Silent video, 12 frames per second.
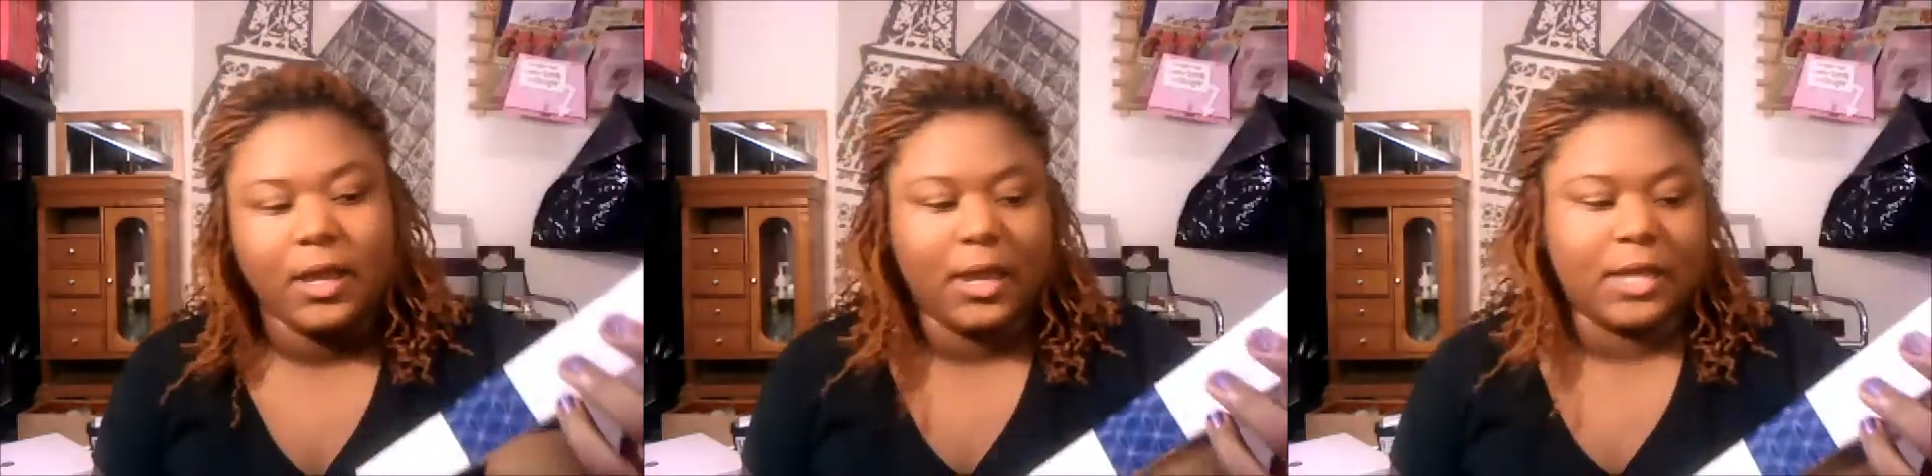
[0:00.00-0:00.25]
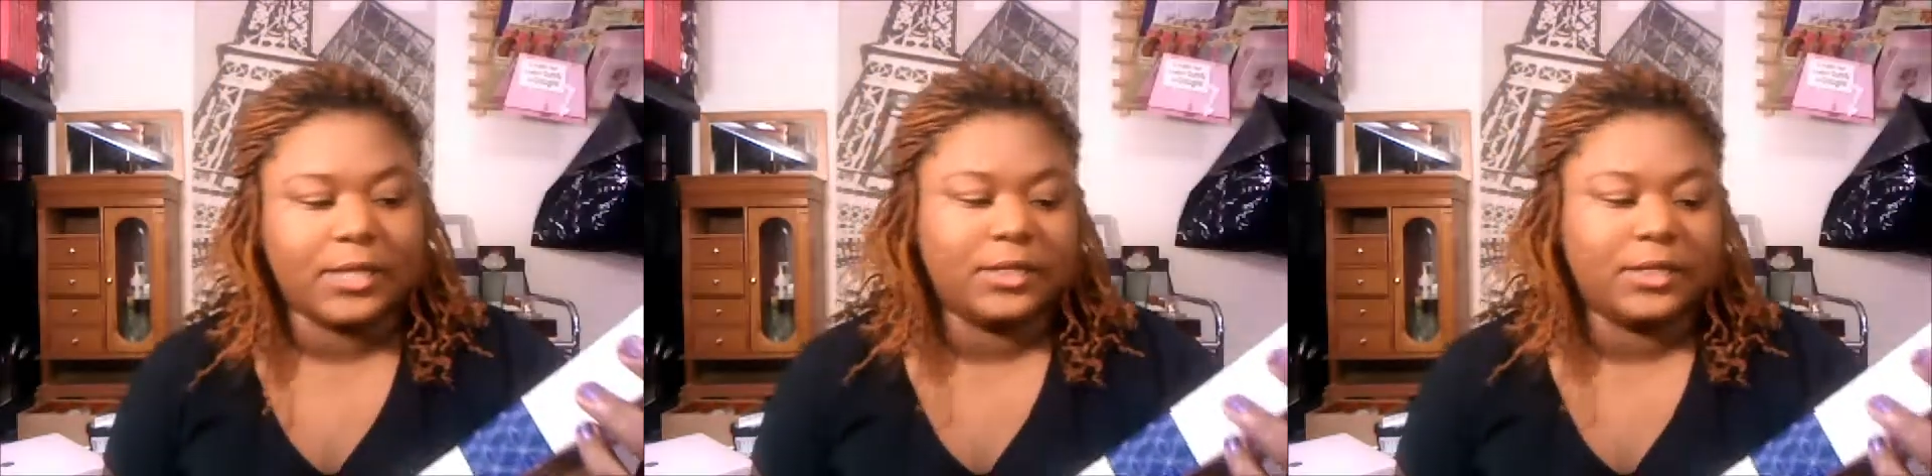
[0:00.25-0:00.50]

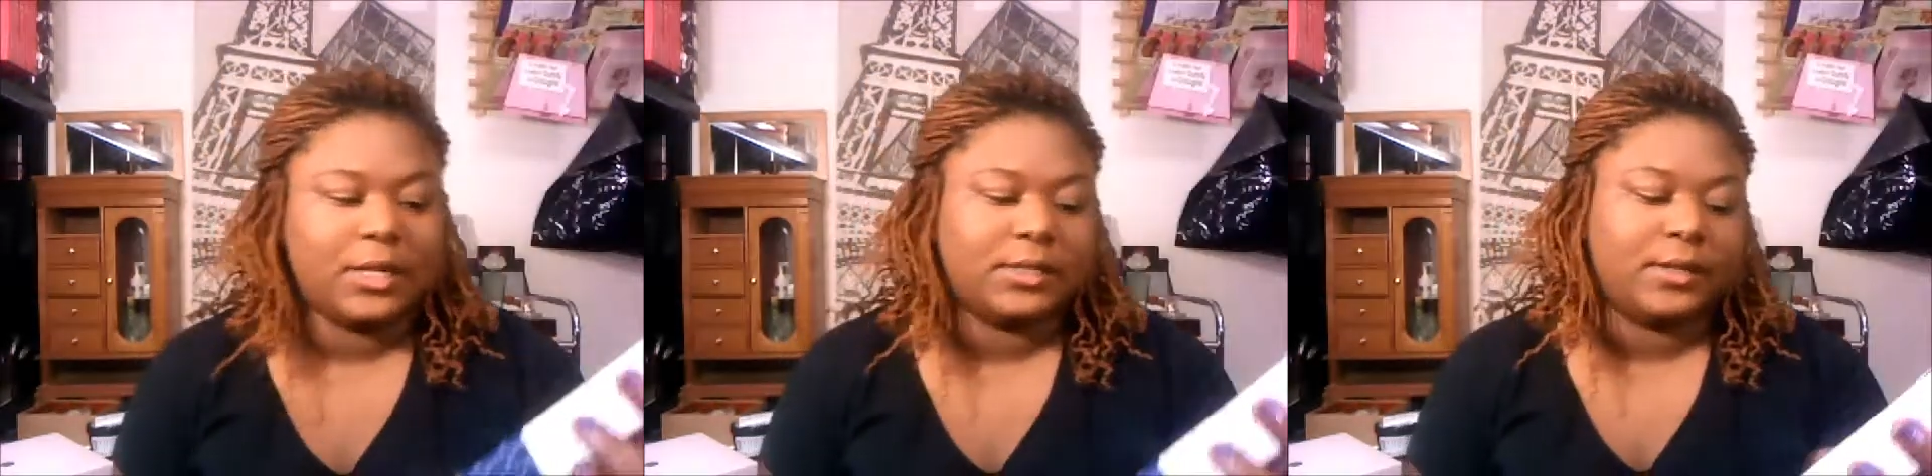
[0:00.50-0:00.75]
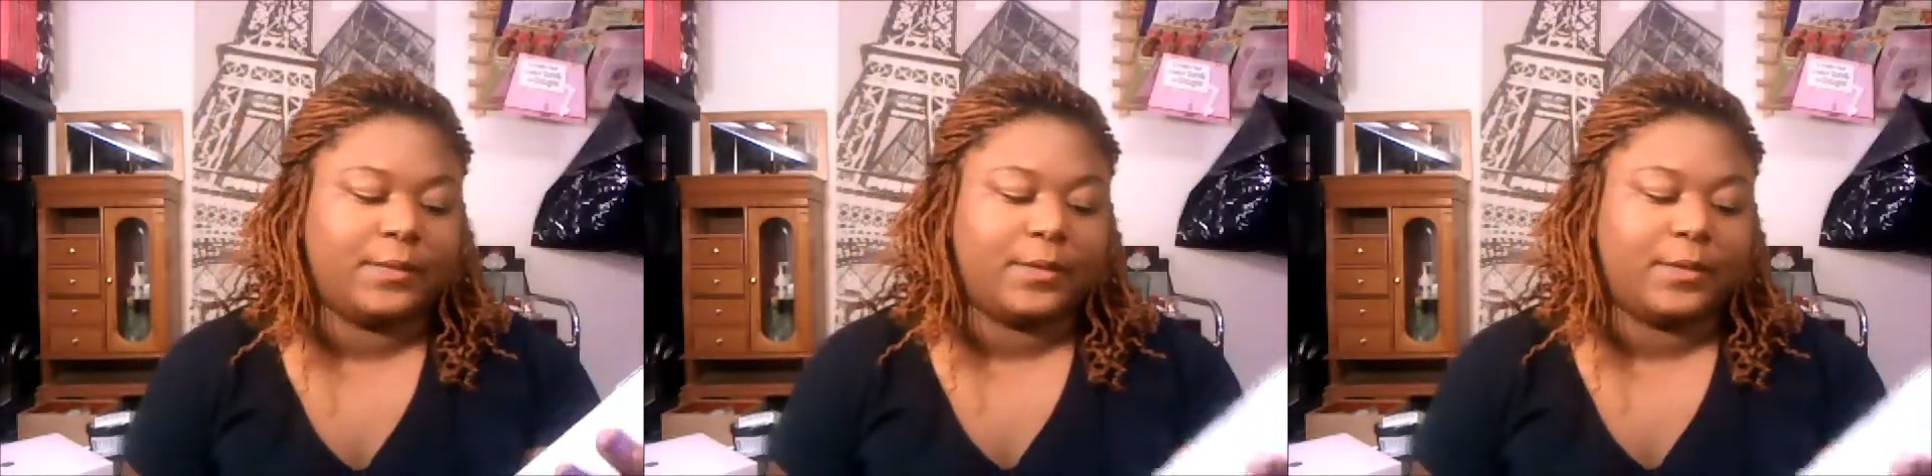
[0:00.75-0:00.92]
it's just